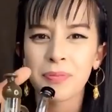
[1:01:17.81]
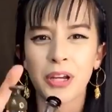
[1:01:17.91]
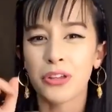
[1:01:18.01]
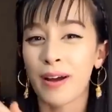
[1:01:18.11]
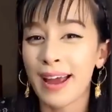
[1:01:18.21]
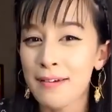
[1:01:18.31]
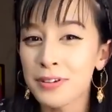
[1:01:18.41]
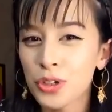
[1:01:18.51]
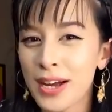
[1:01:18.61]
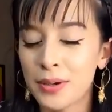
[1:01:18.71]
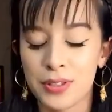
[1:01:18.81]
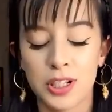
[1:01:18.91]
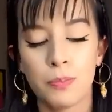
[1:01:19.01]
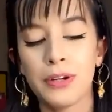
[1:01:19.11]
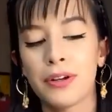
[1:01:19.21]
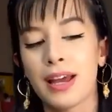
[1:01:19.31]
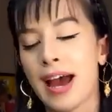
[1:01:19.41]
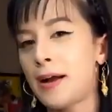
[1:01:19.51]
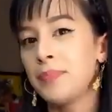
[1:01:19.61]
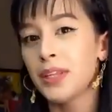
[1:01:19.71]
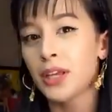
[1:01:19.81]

although I haven't tried it with a spinner cap.